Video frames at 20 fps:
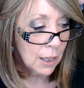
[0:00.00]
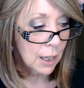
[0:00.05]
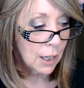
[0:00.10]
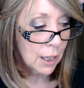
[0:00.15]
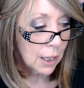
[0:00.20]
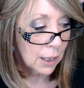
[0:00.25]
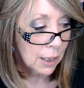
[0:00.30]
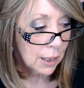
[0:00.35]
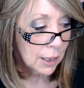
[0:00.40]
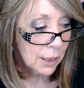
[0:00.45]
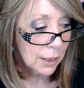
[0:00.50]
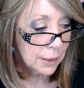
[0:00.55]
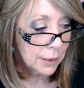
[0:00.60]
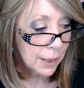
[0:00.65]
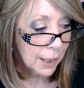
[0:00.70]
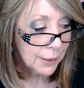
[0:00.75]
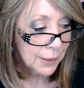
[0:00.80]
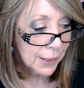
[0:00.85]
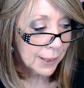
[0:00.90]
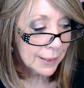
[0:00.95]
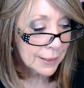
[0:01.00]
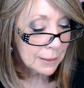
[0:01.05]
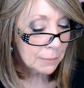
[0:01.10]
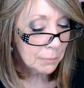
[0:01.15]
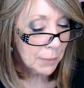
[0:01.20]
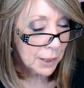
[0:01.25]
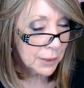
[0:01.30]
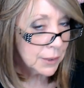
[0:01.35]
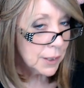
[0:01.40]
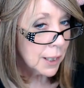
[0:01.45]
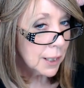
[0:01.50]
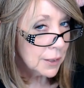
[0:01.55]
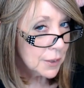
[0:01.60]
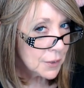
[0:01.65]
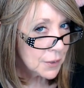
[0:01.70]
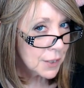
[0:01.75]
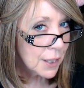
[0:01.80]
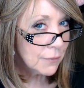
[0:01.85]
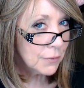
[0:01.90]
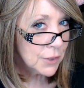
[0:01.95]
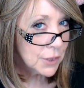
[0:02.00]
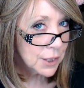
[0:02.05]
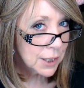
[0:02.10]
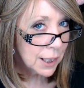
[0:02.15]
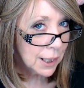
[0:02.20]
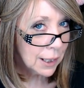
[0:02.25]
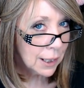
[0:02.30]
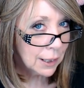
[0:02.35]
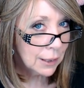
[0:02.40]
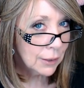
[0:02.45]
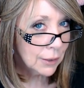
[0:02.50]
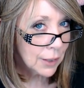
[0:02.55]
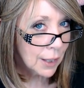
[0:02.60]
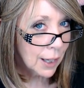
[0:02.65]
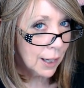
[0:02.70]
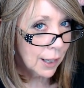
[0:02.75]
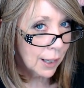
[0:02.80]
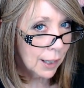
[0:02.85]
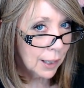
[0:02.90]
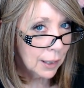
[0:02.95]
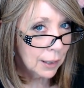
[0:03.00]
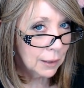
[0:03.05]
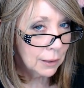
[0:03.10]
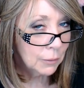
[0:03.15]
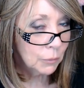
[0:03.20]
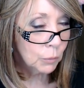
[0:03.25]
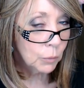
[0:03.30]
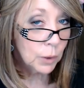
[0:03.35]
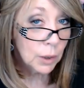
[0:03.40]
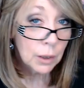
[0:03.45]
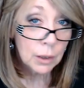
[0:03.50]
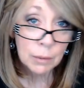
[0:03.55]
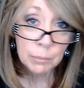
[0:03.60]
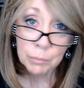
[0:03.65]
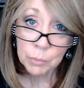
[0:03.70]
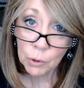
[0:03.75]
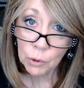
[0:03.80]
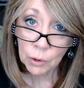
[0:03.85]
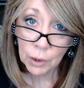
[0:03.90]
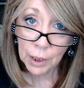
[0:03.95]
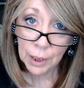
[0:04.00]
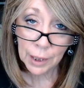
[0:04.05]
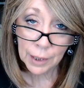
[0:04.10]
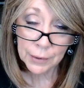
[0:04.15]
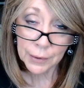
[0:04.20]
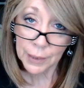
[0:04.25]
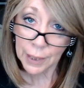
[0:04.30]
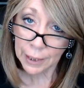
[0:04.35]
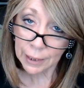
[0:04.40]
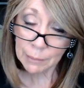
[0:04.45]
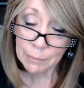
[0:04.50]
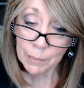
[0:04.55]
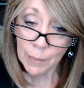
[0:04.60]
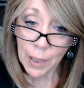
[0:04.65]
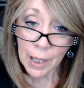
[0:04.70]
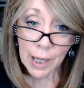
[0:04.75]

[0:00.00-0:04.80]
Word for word: on, I think it's Monday the seventeenth, I will pull a name,